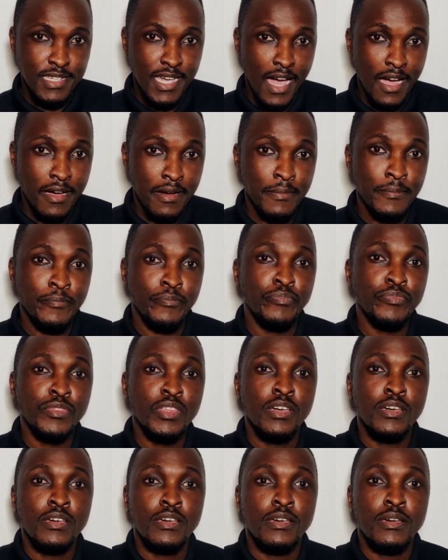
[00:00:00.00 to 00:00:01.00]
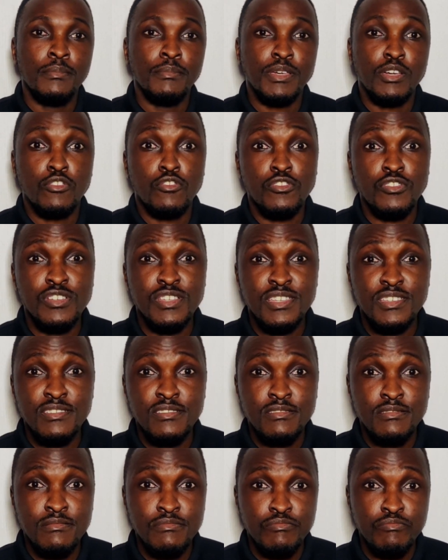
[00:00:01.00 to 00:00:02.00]
yeah,
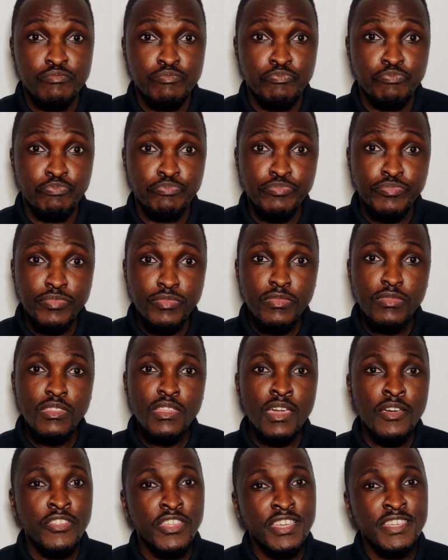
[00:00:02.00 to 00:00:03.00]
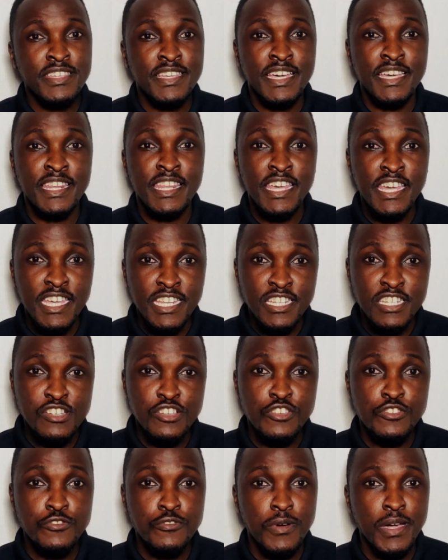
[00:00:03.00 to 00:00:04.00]
because this can hinder
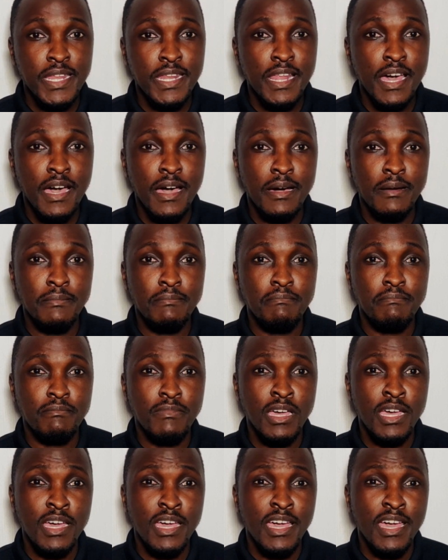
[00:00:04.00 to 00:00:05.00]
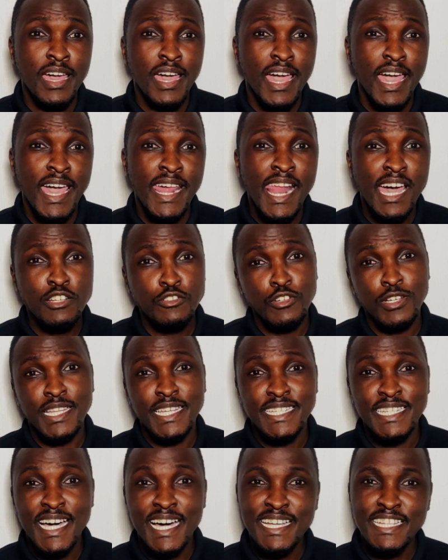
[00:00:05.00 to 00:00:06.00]
you, and
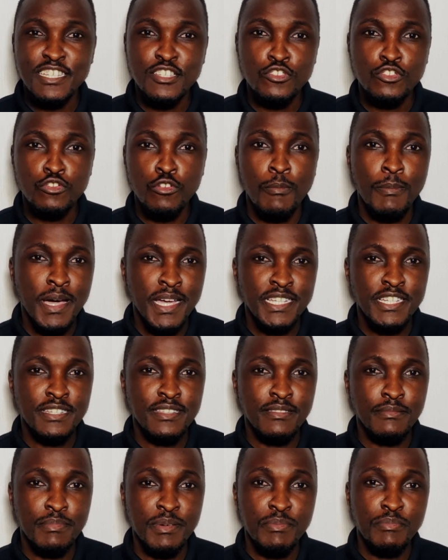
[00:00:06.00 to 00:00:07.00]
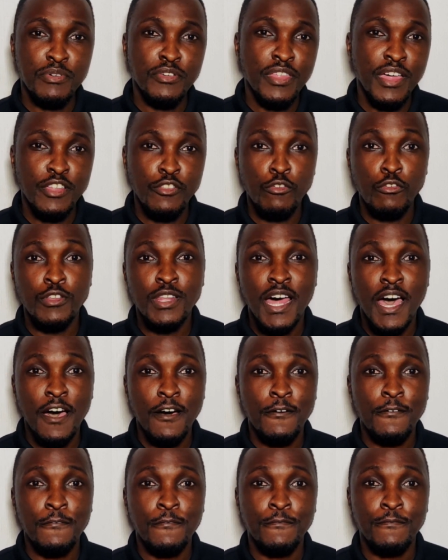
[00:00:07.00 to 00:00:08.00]
actually it hurts so much the people that don't
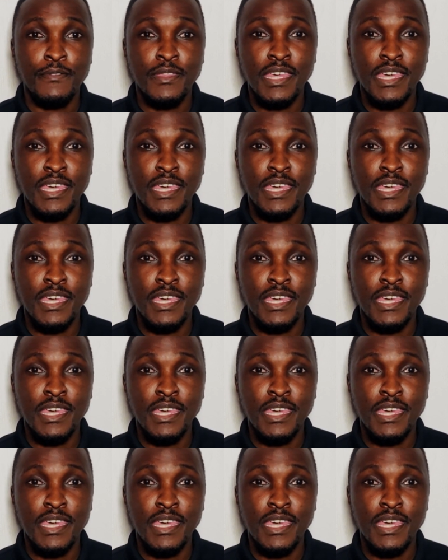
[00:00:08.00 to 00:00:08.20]
have